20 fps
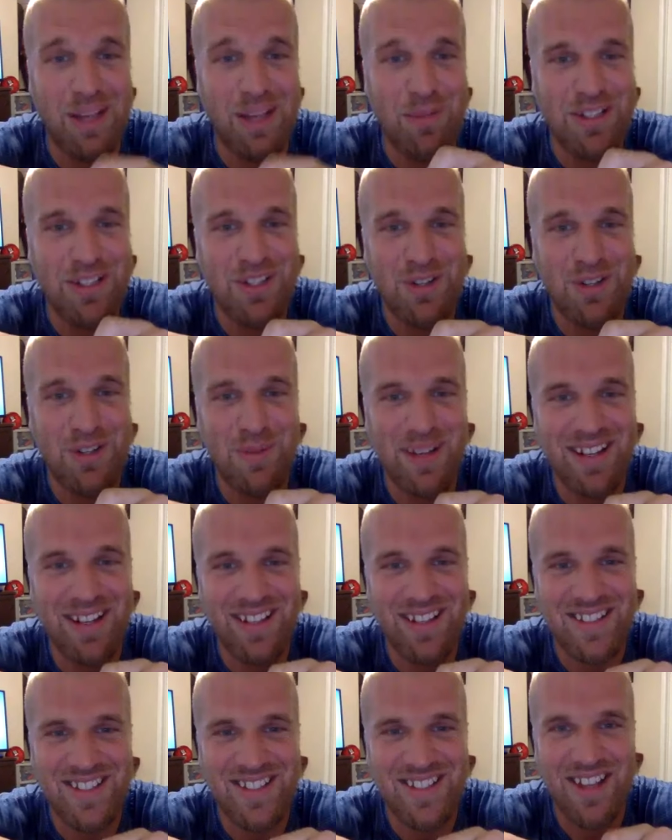
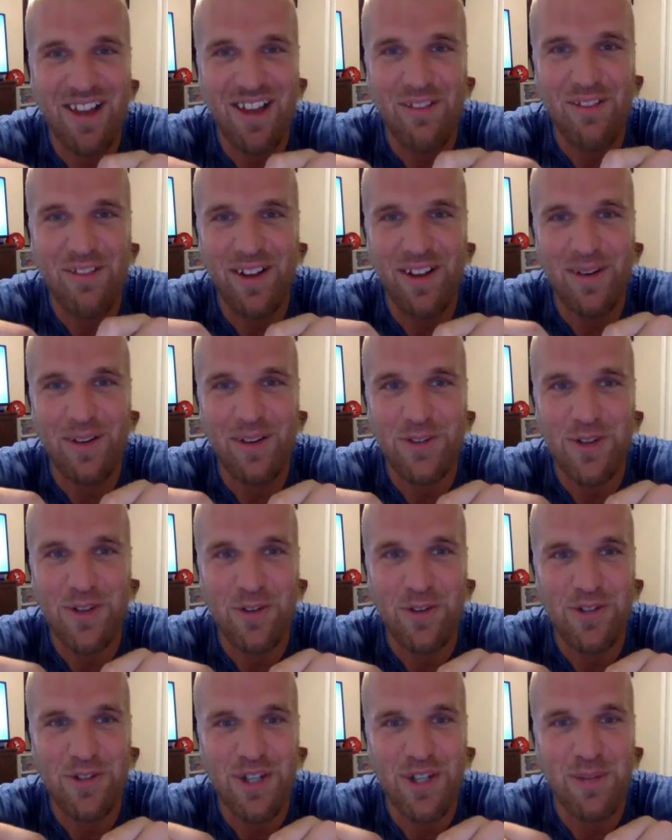assuming, and stuff. I mean, there's
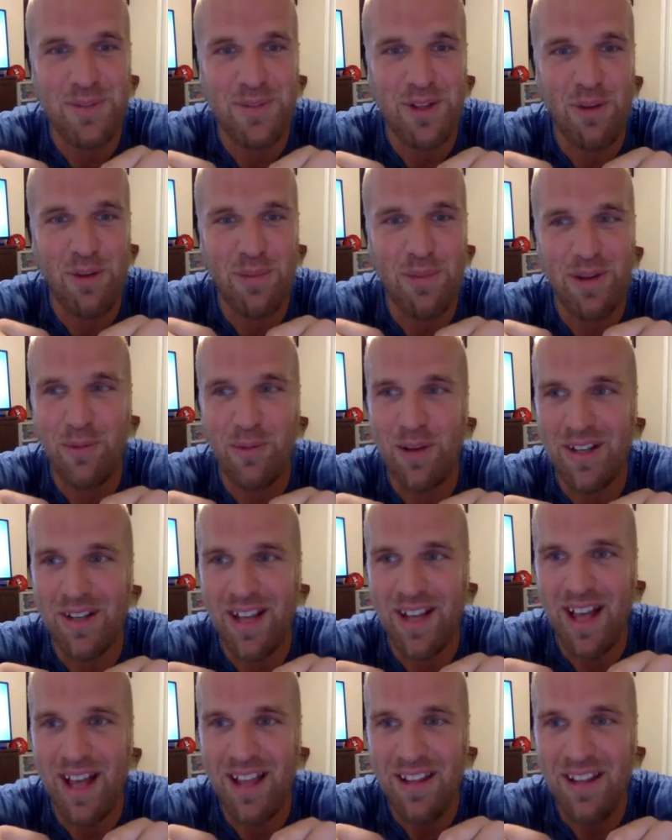no gyms open and whatnot.